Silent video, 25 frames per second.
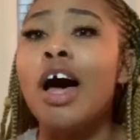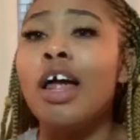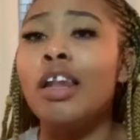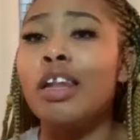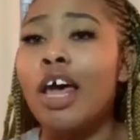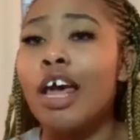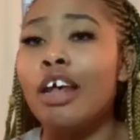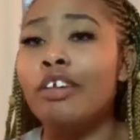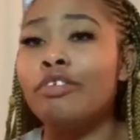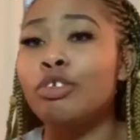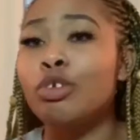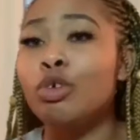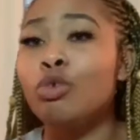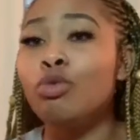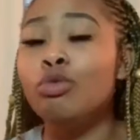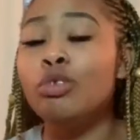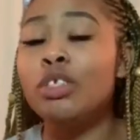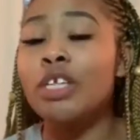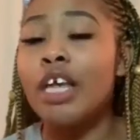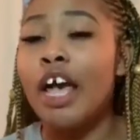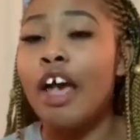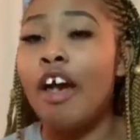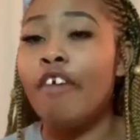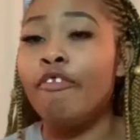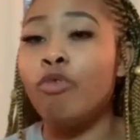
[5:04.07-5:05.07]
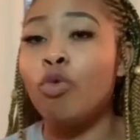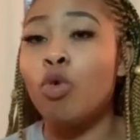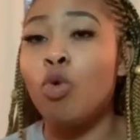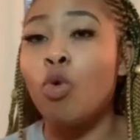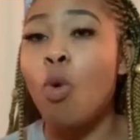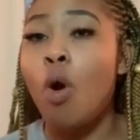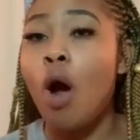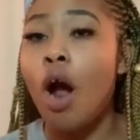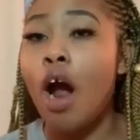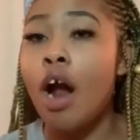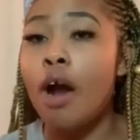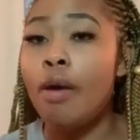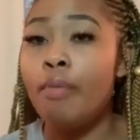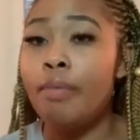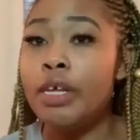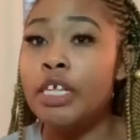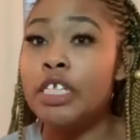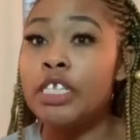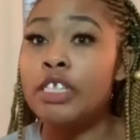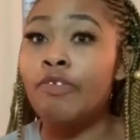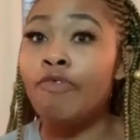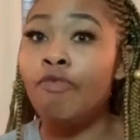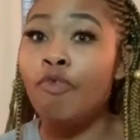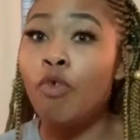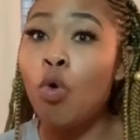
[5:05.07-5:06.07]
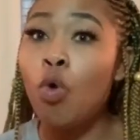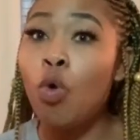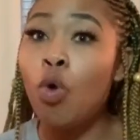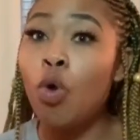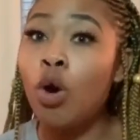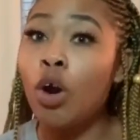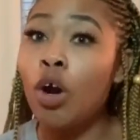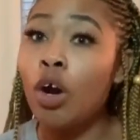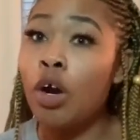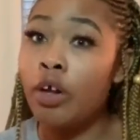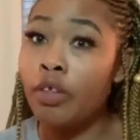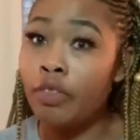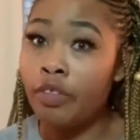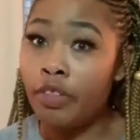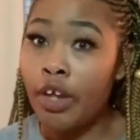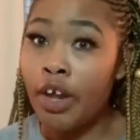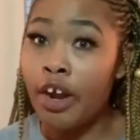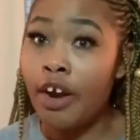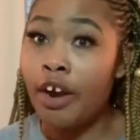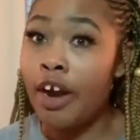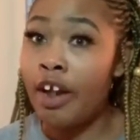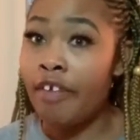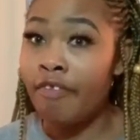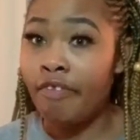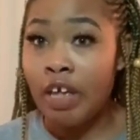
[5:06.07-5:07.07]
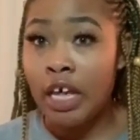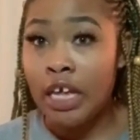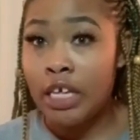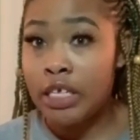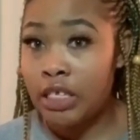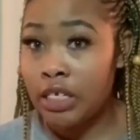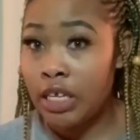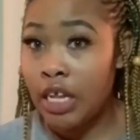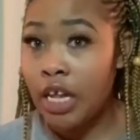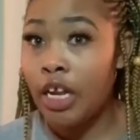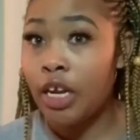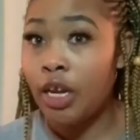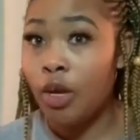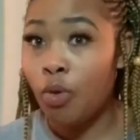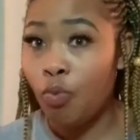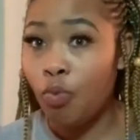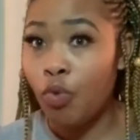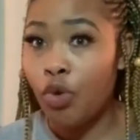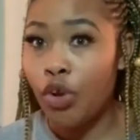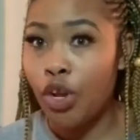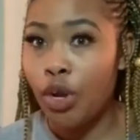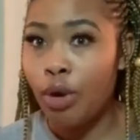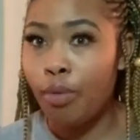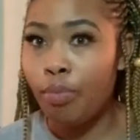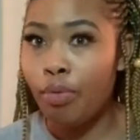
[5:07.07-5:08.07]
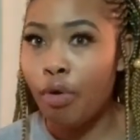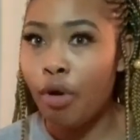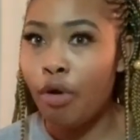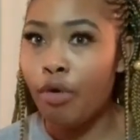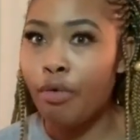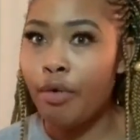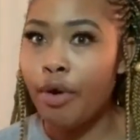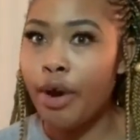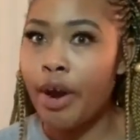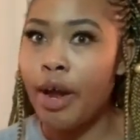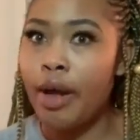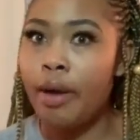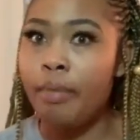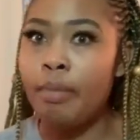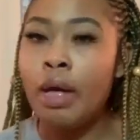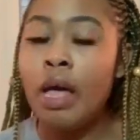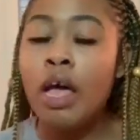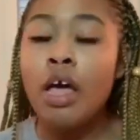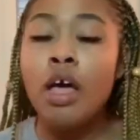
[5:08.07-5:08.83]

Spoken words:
lot of schools have requirements for their advanced standing 1-year program.